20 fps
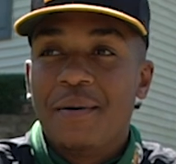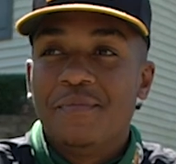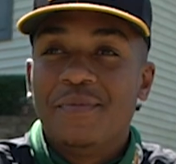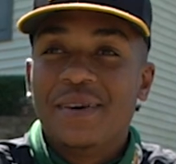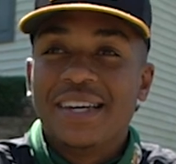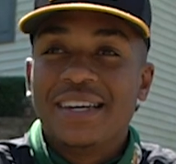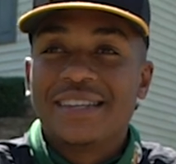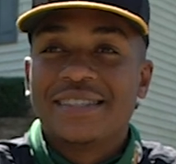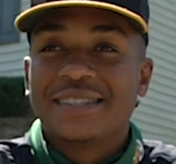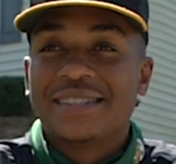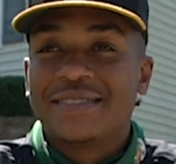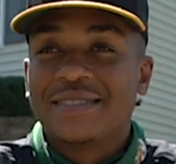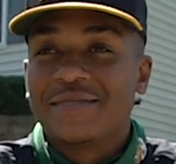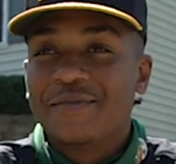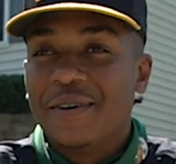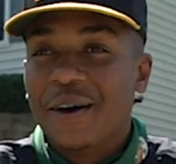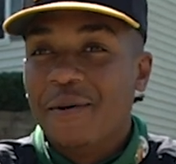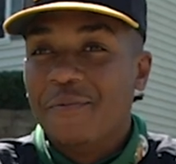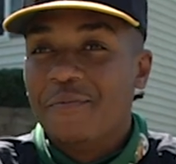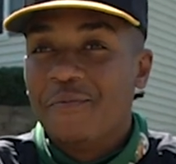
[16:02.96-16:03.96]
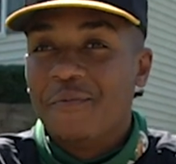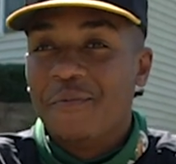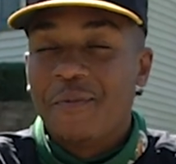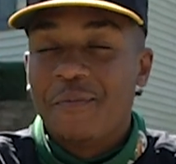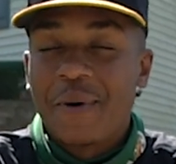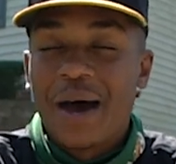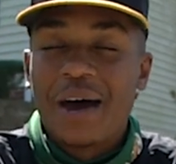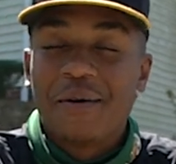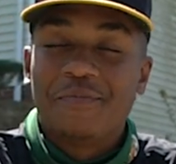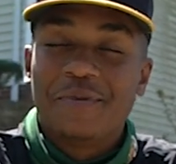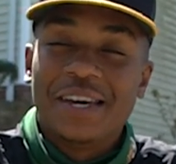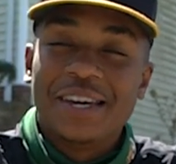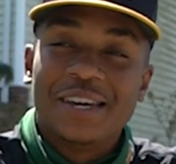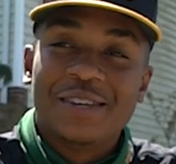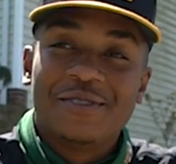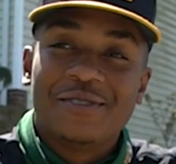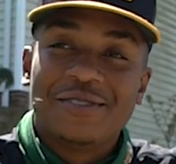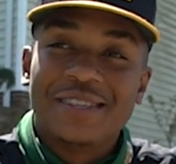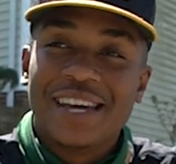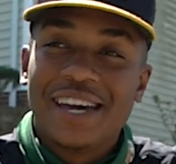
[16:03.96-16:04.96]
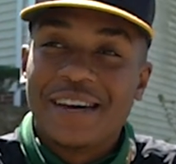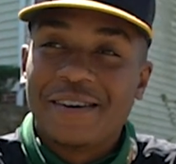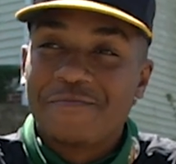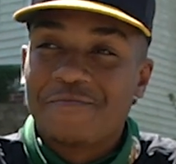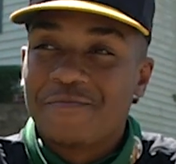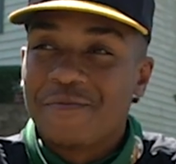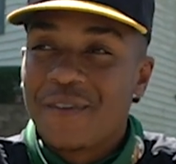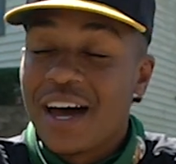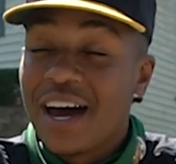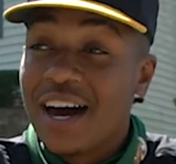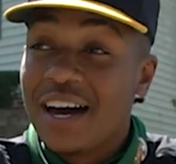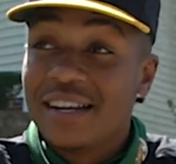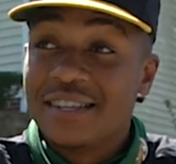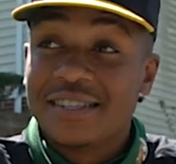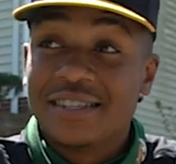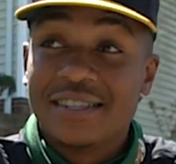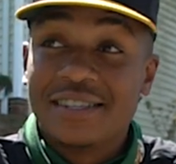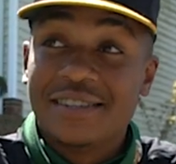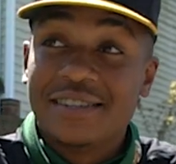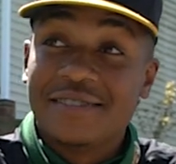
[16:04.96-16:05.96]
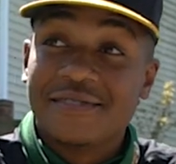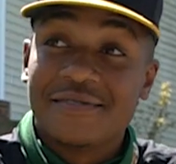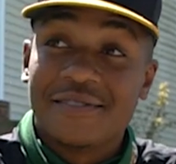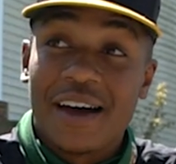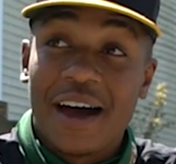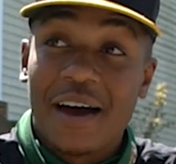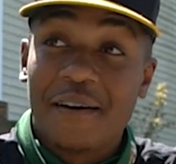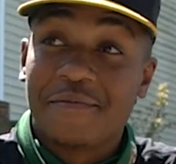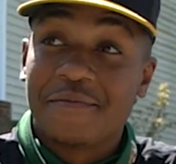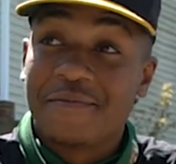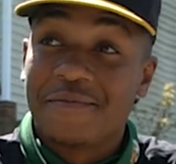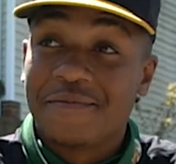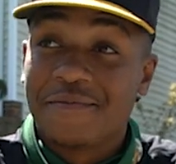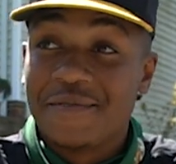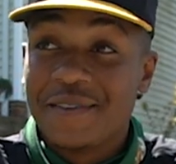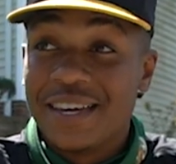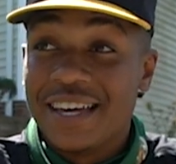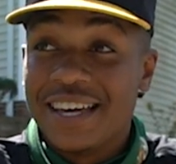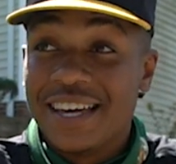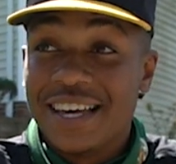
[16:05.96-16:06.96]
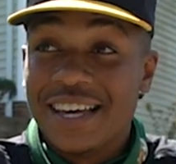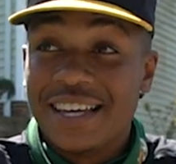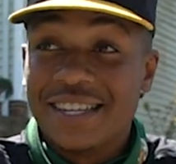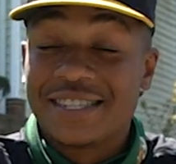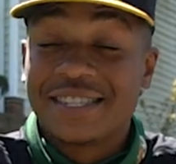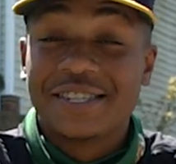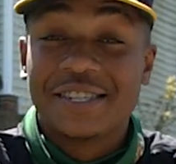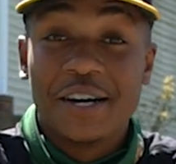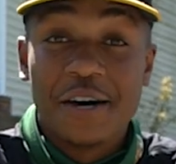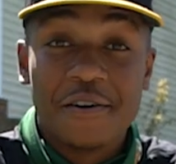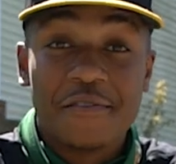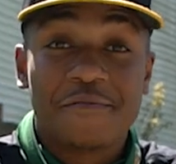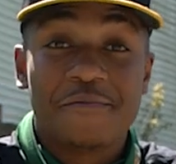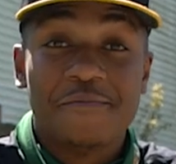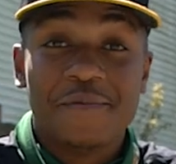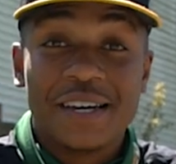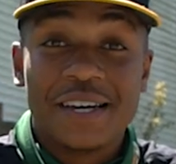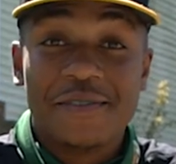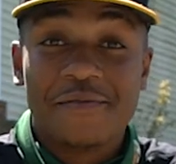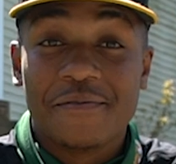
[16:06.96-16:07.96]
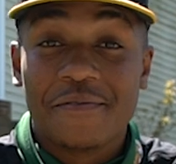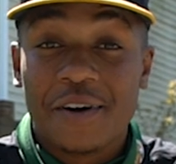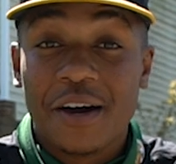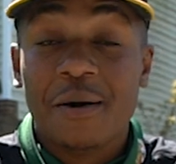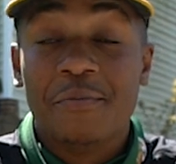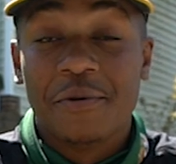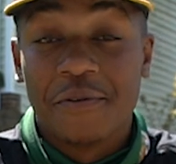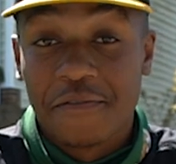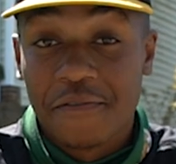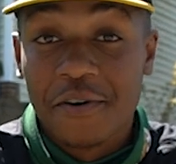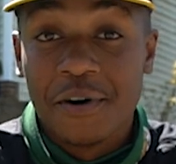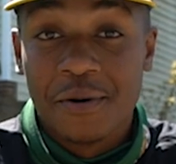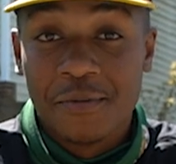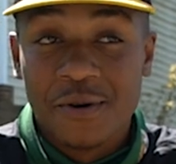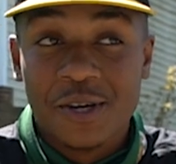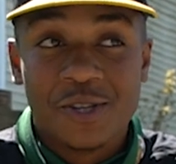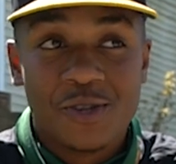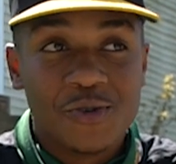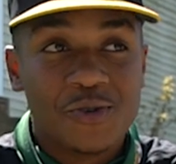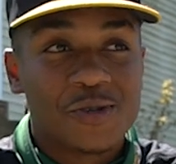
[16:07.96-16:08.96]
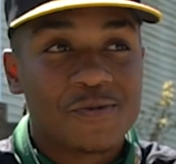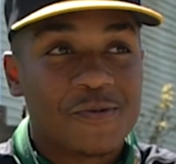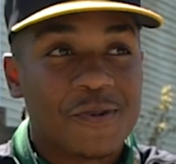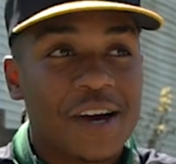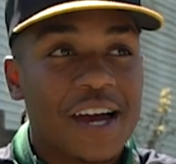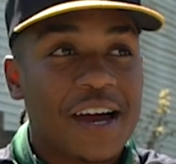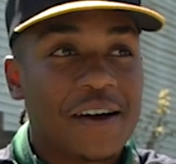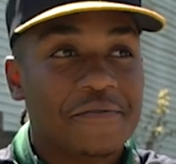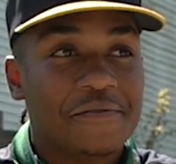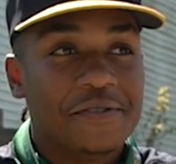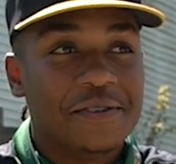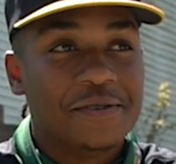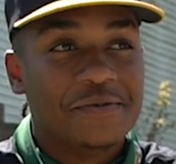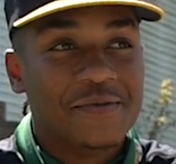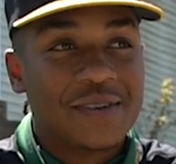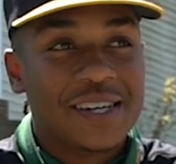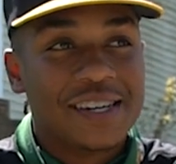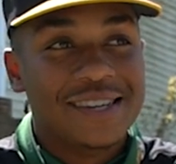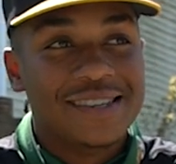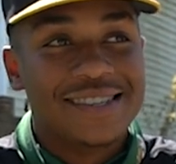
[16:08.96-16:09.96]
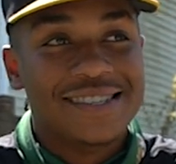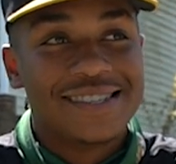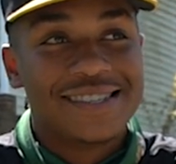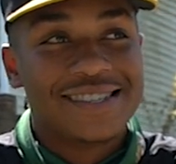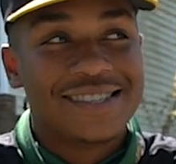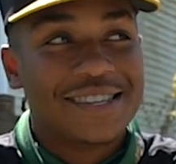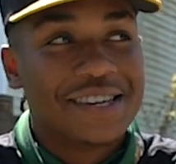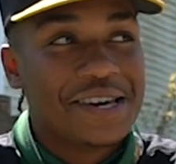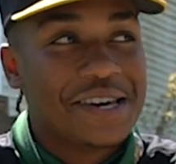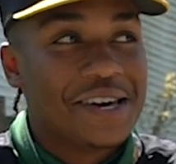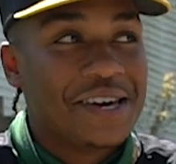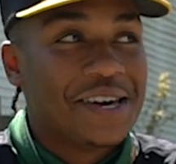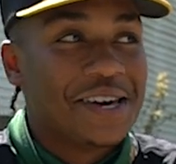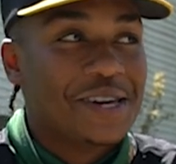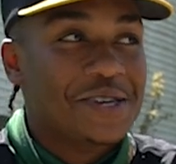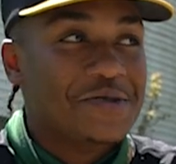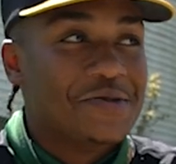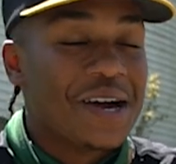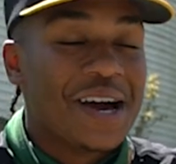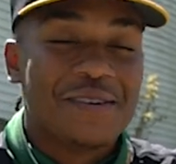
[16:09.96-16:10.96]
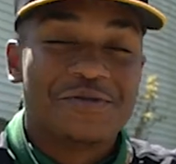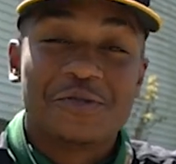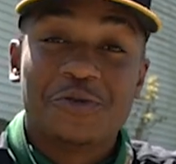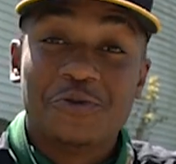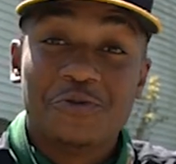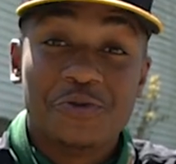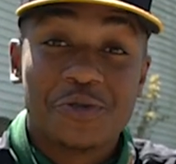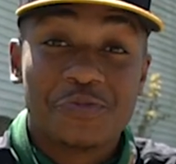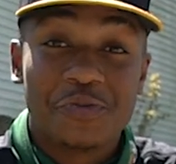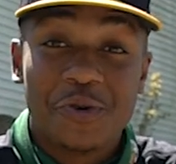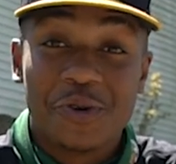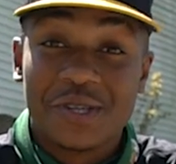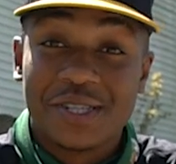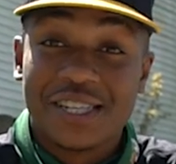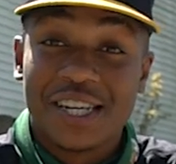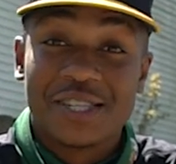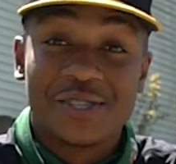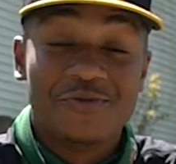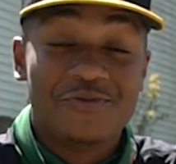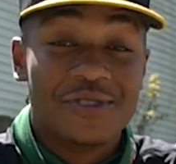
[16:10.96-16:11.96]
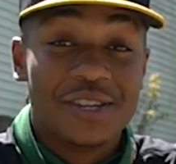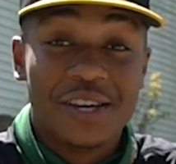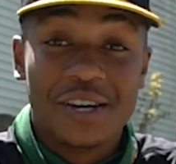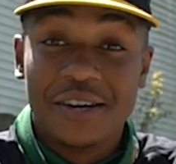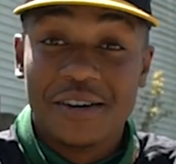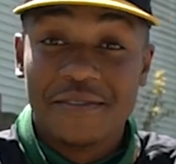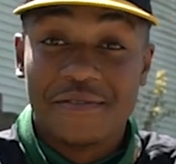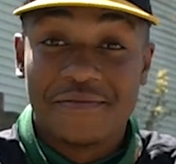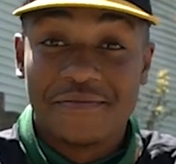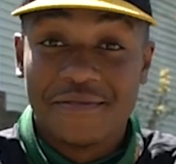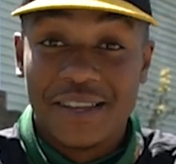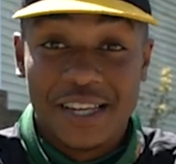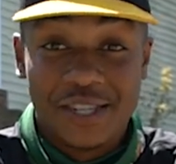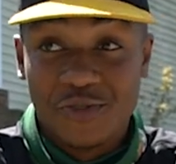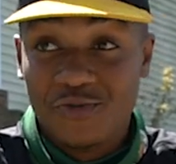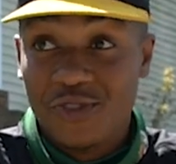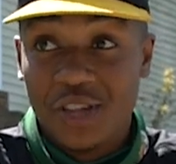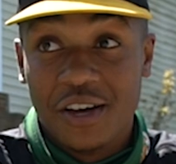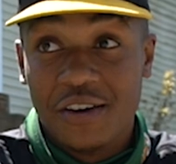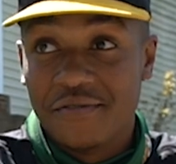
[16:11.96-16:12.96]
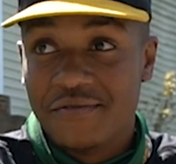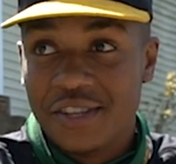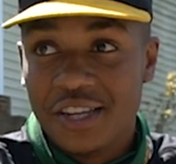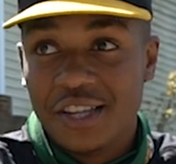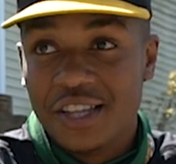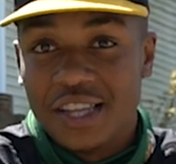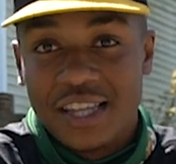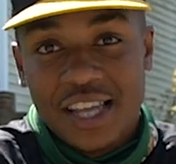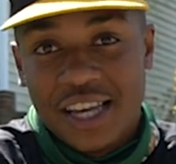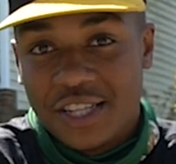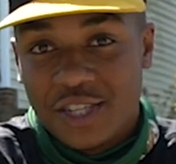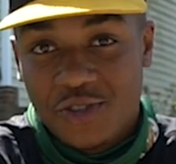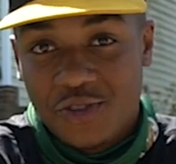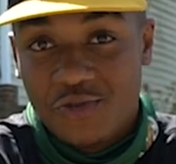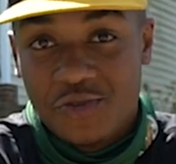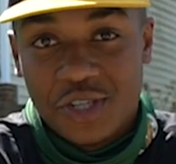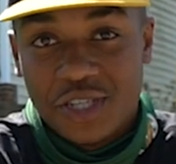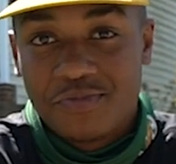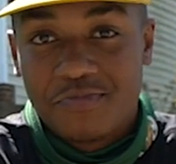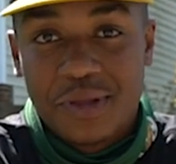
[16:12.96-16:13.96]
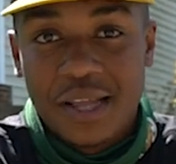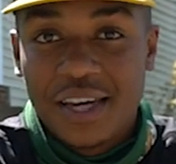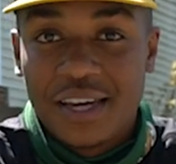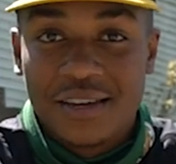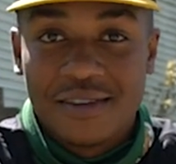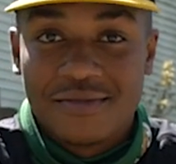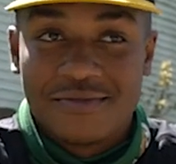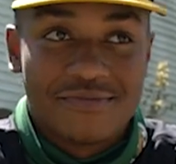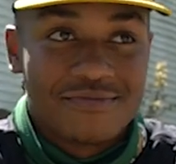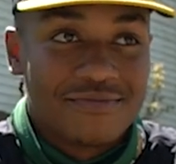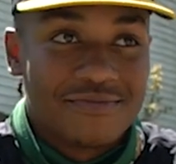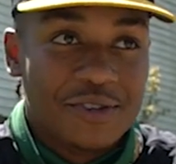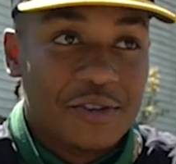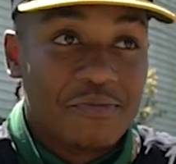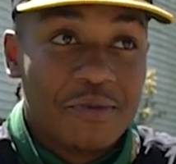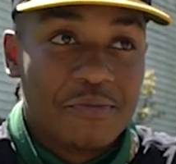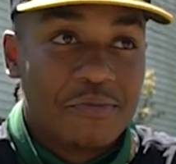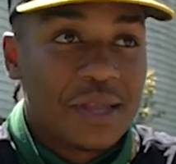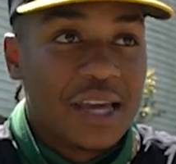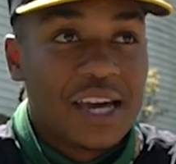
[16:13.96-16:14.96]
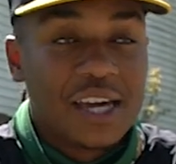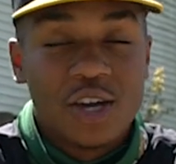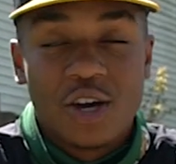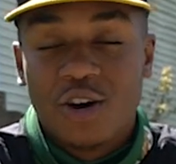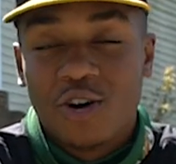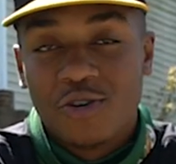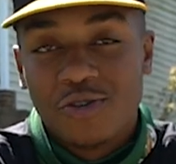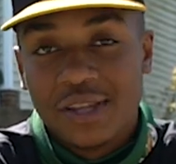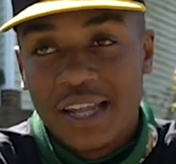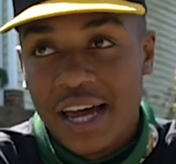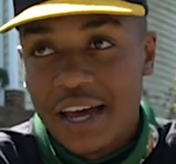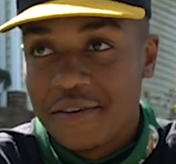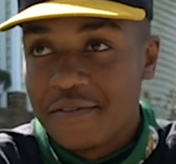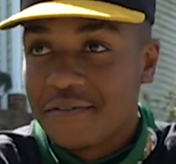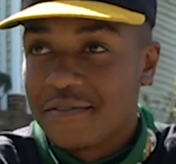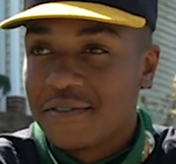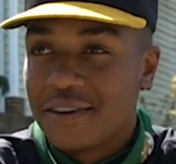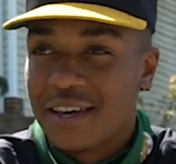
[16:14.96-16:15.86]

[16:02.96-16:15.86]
biggest of my opinion on that, honestly, I it's tough coming from a dual sport athlete because you have two sports that you love, that you love dearly, like you just play, you've been playing your whole life.